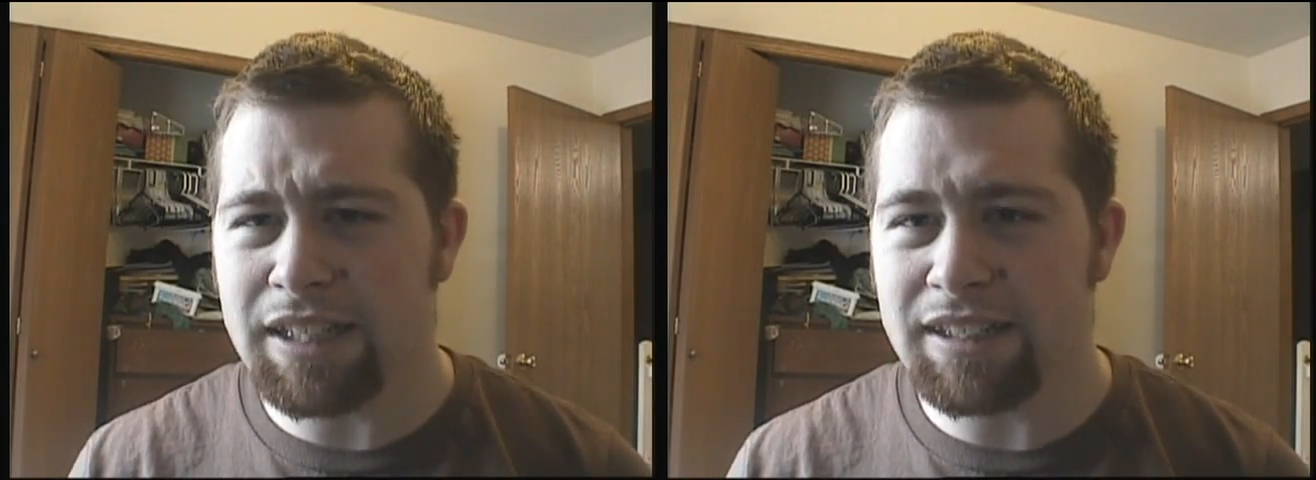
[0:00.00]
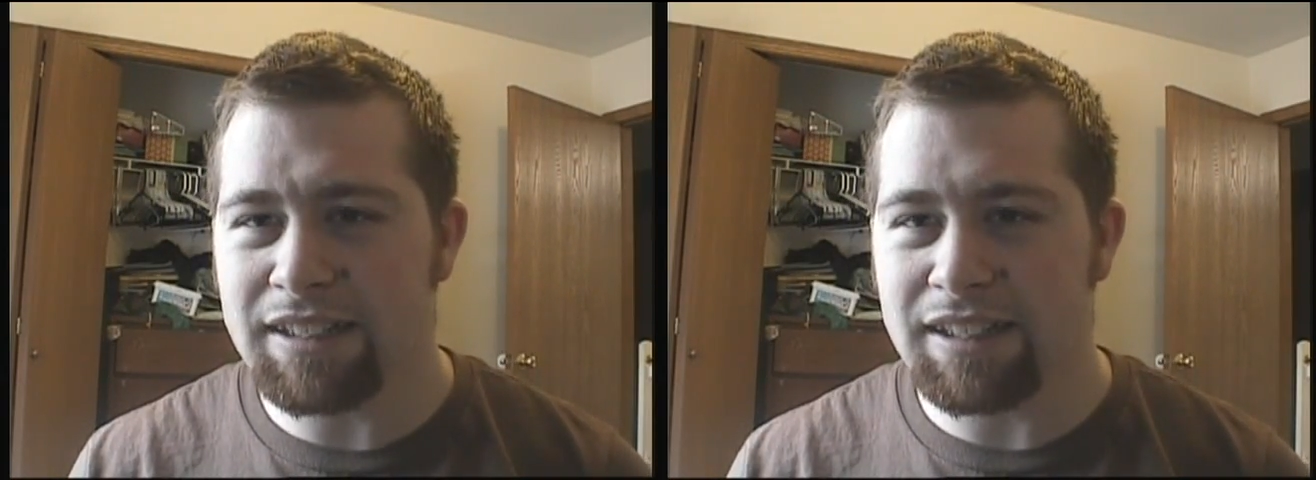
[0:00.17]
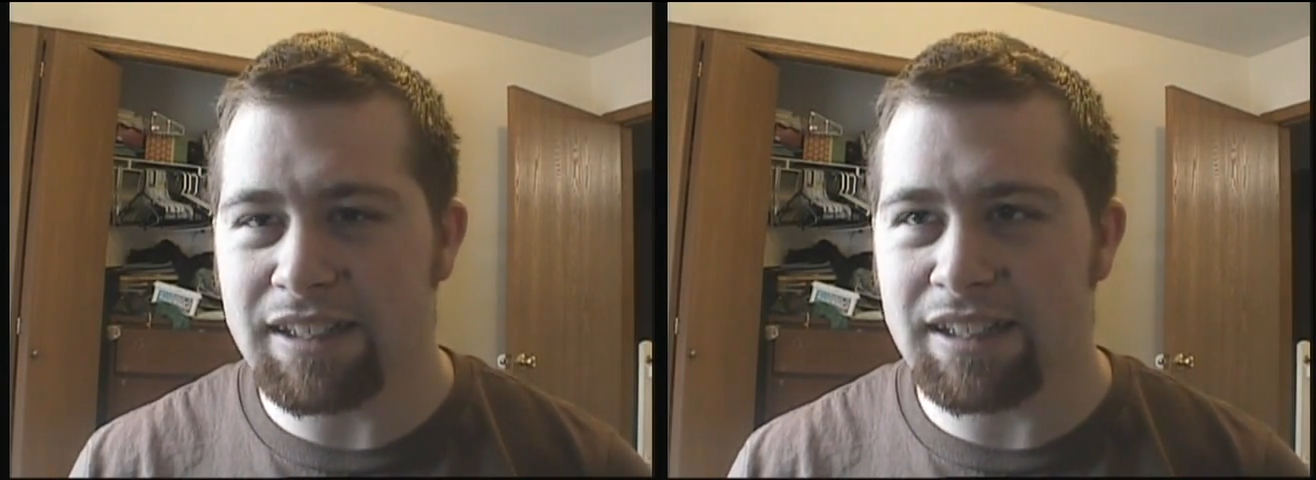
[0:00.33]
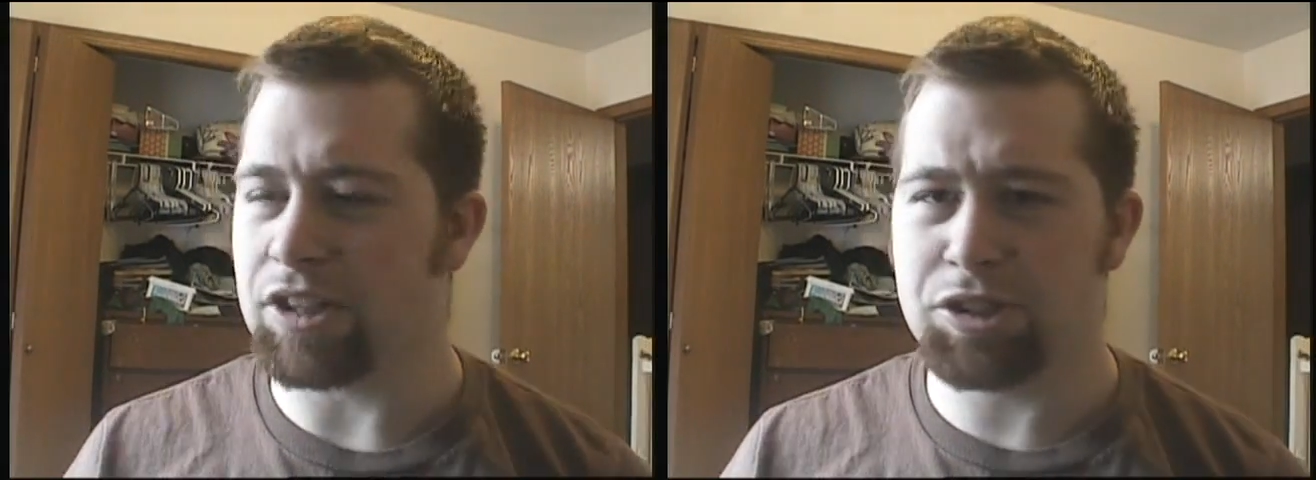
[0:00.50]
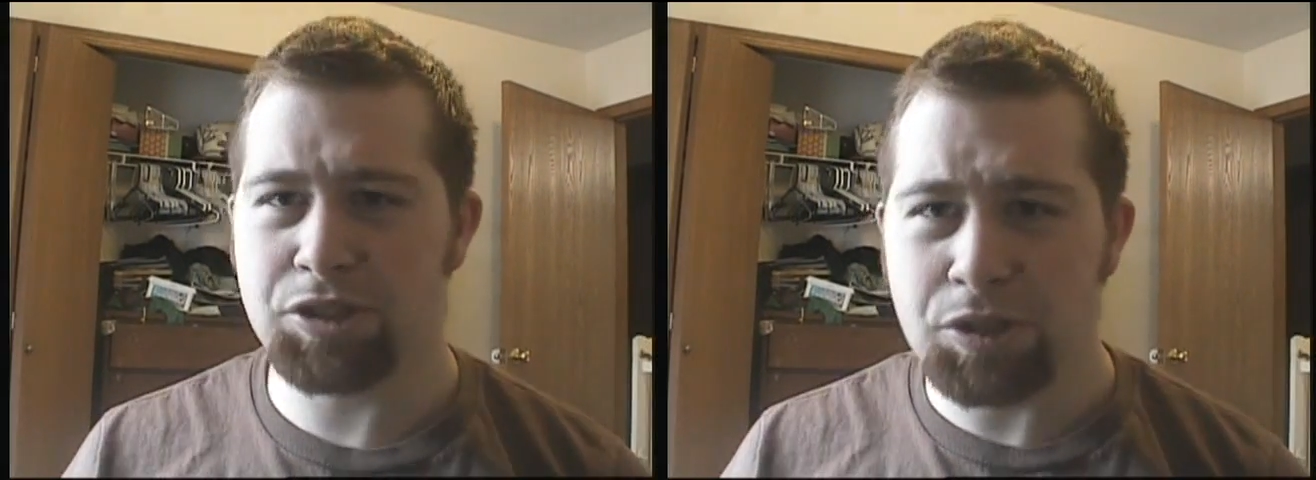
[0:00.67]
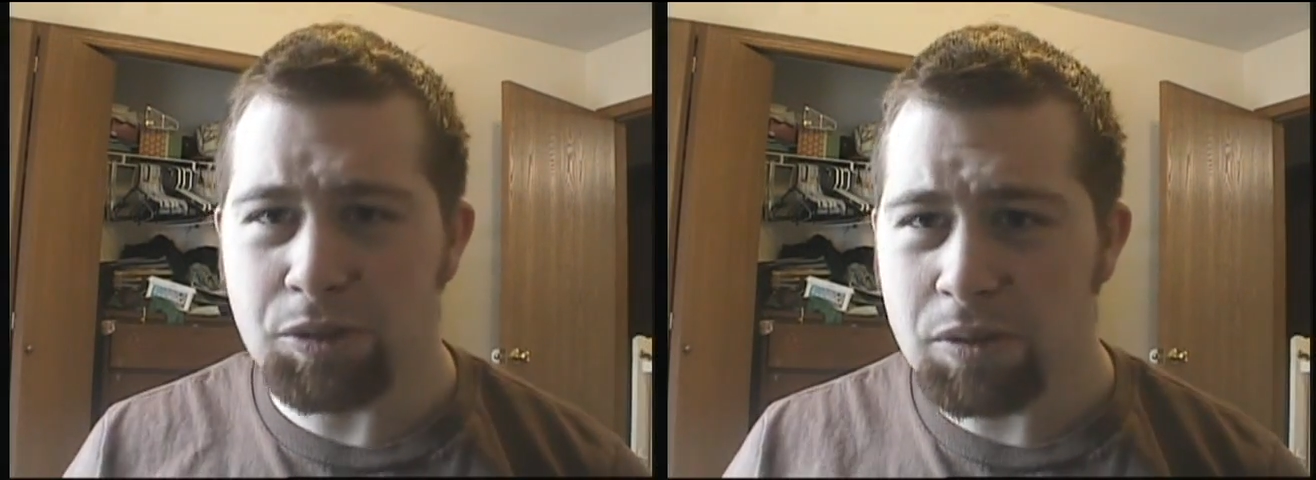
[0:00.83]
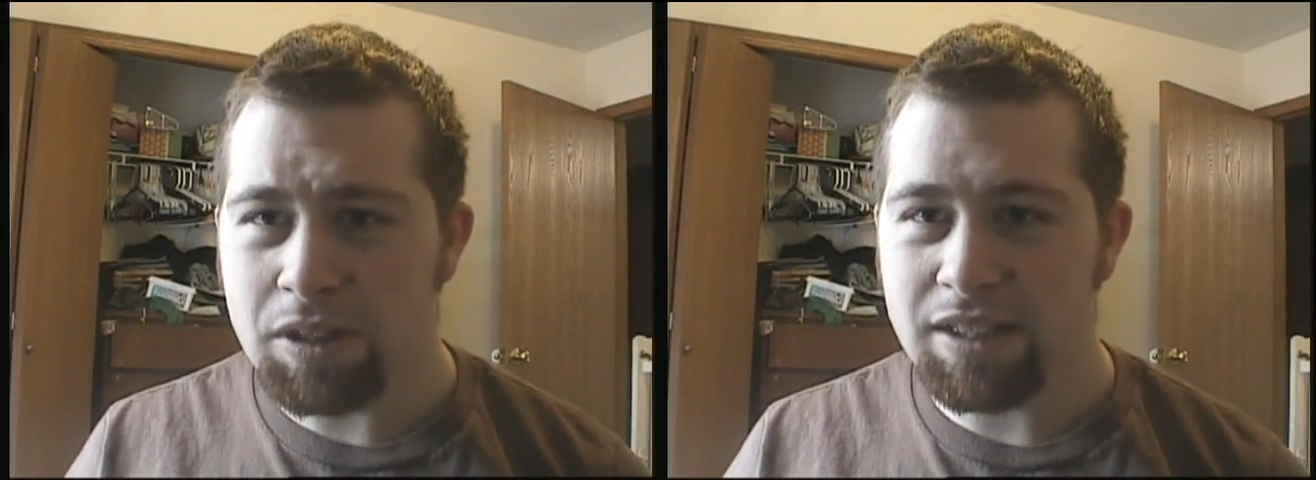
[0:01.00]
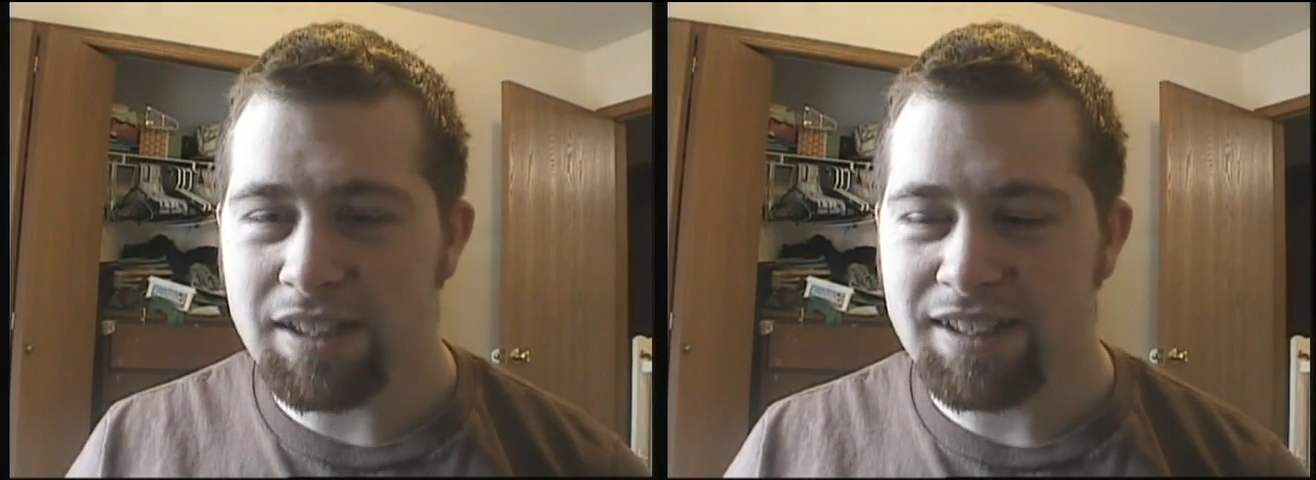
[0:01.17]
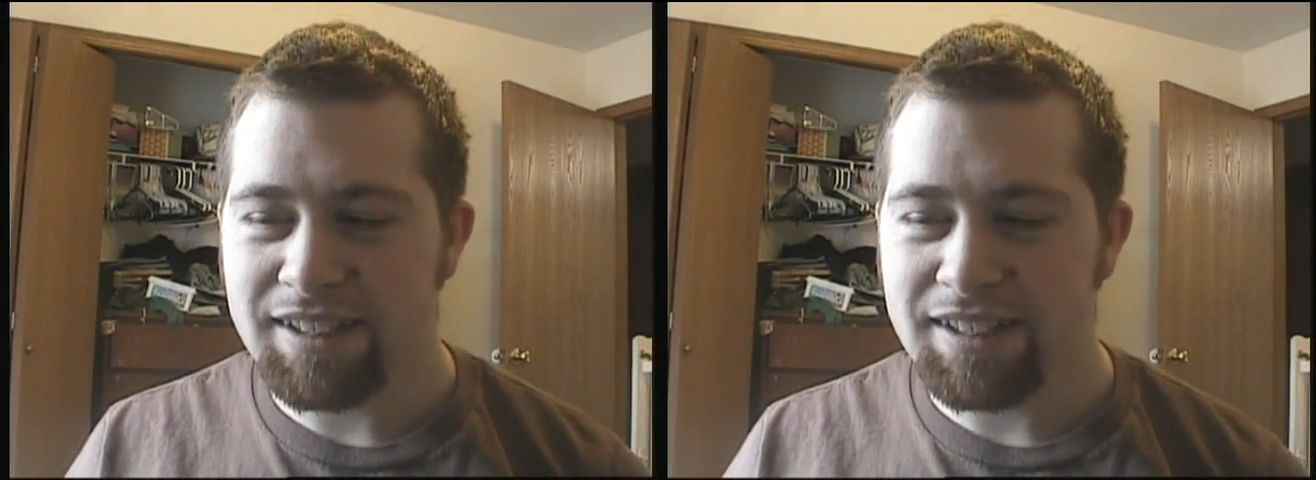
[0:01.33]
again? A toque?